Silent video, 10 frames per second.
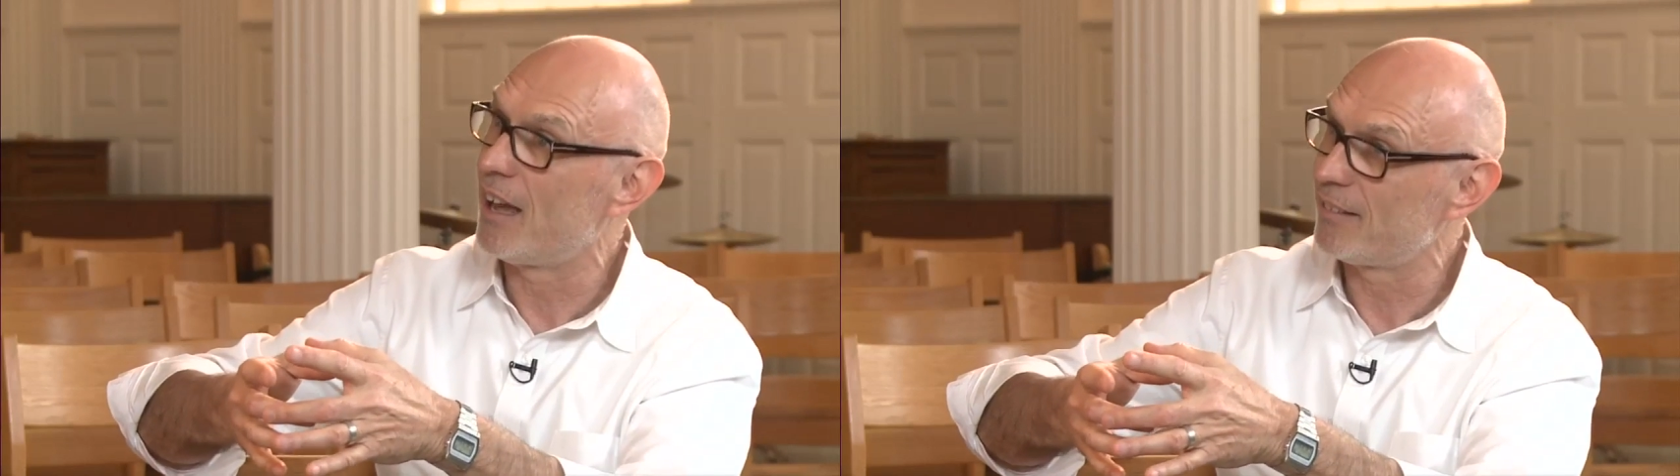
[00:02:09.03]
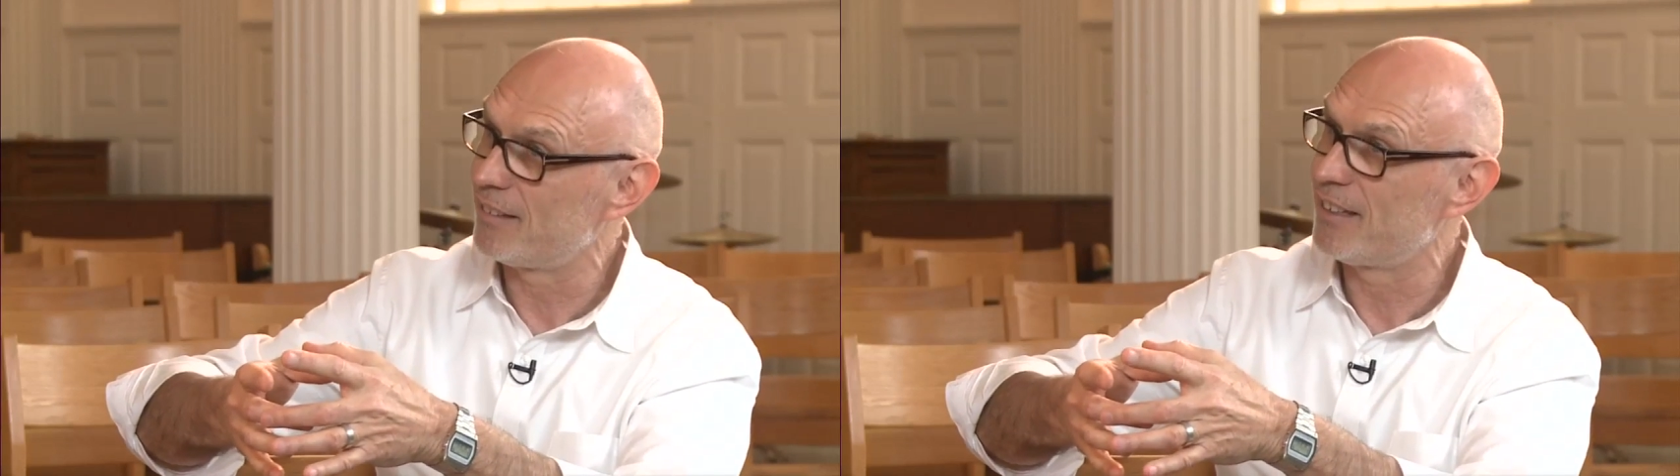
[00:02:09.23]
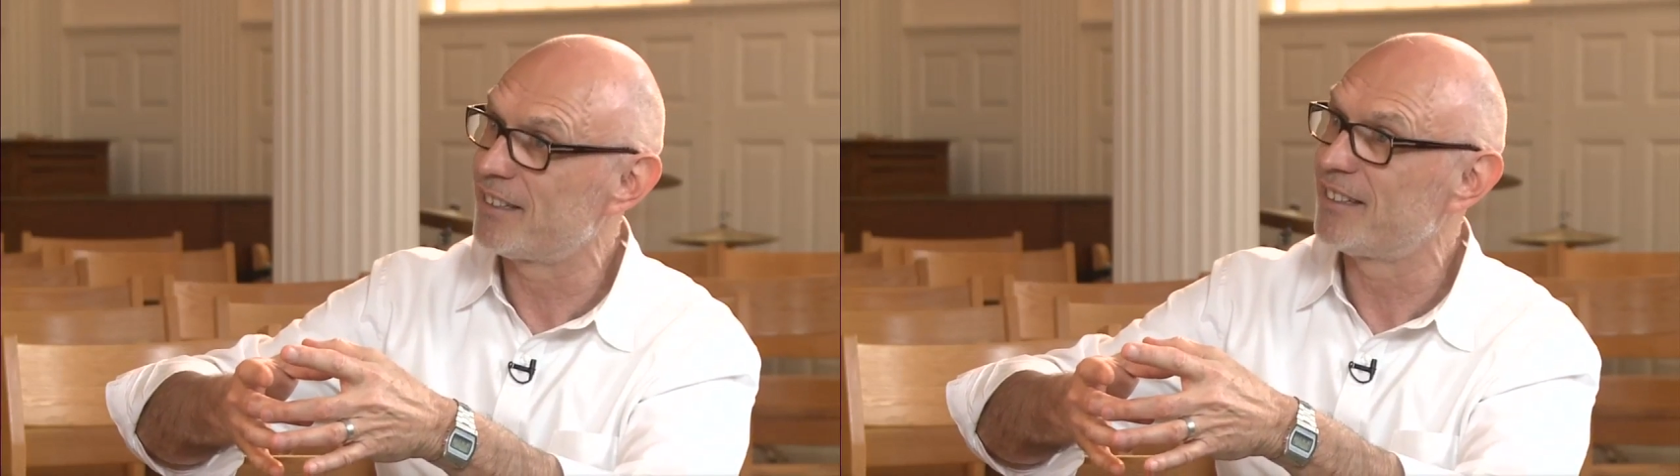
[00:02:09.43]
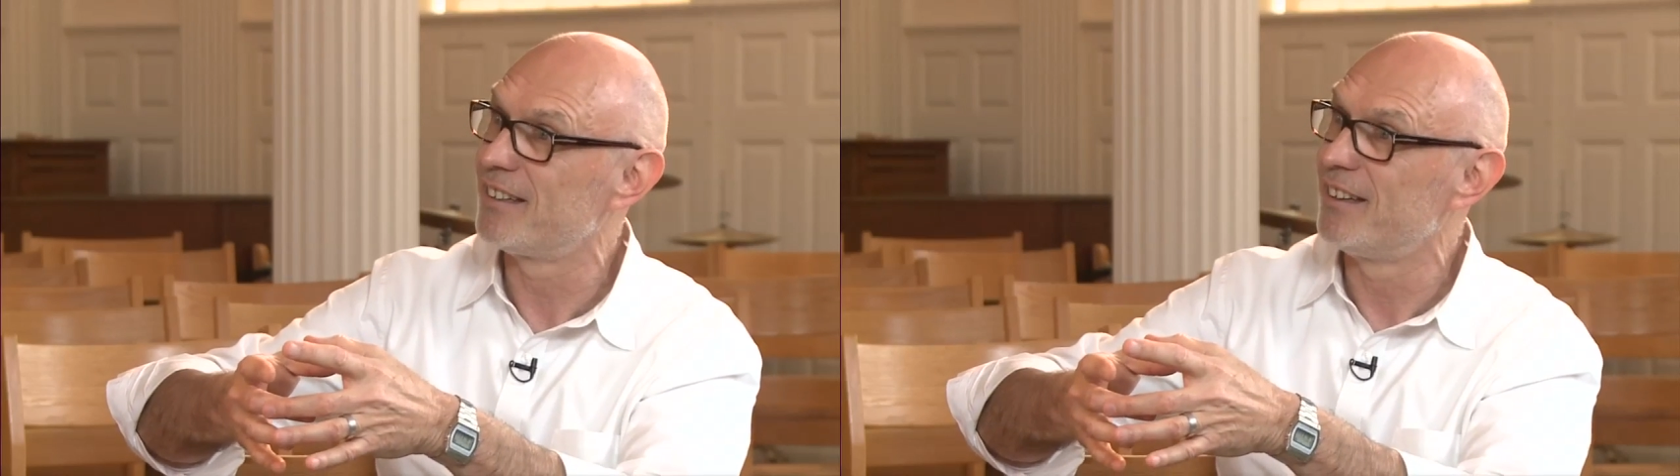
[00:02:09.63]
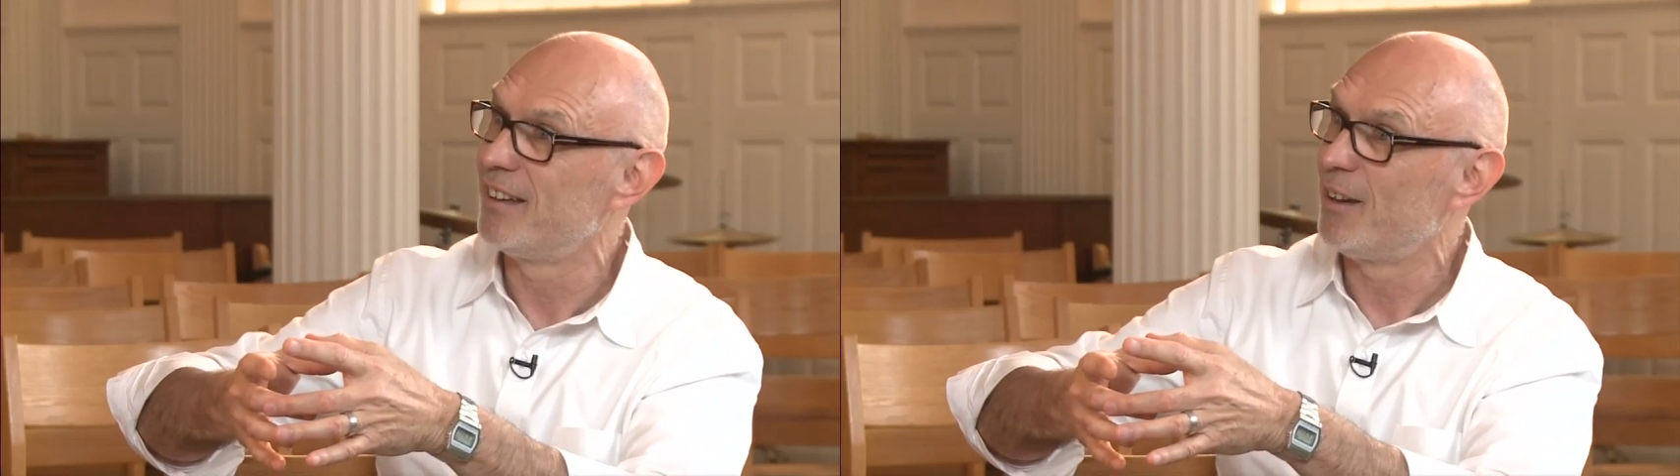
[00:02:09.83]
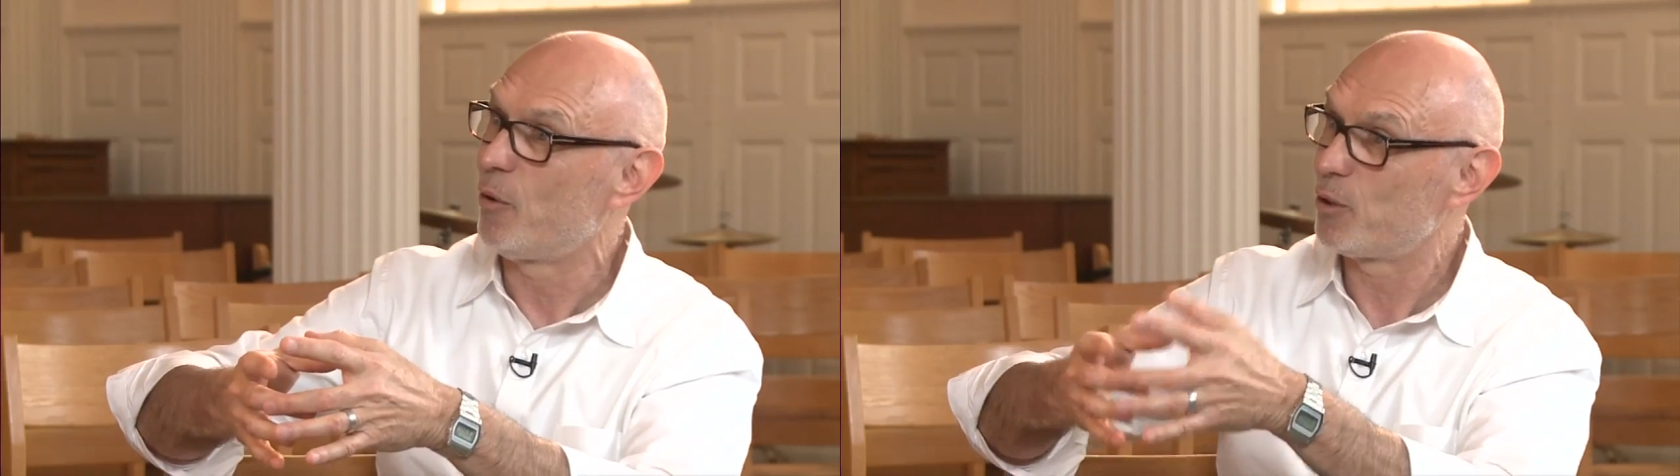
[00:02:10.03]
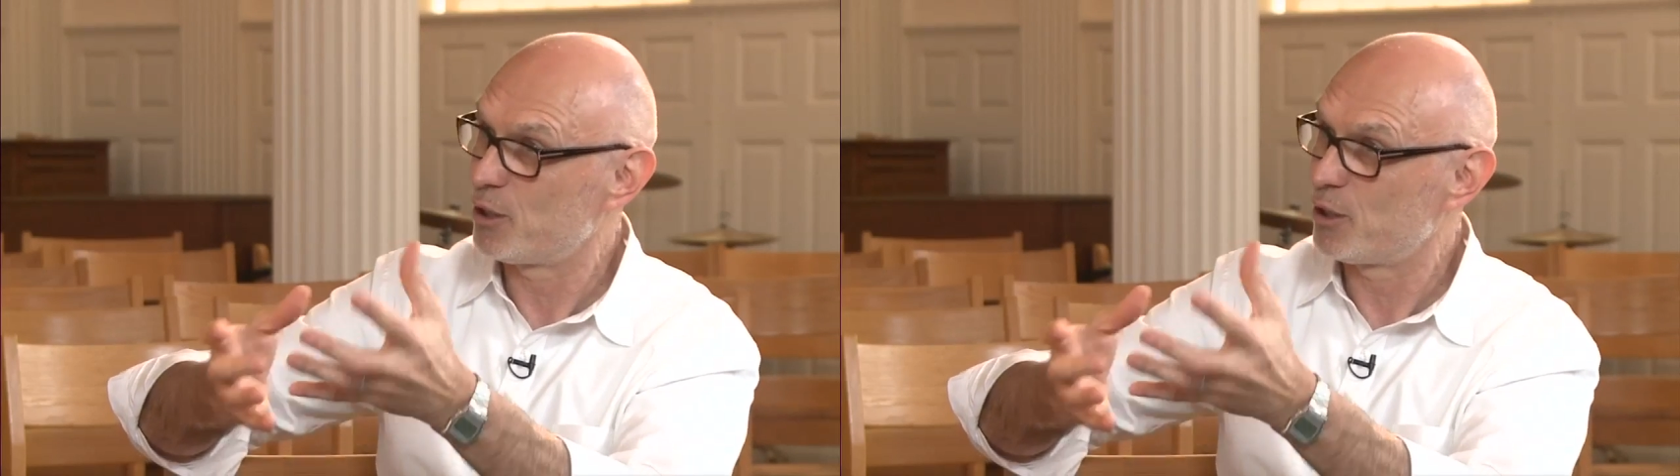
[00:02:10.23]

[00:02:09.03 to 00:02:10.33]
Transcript: ethnic, or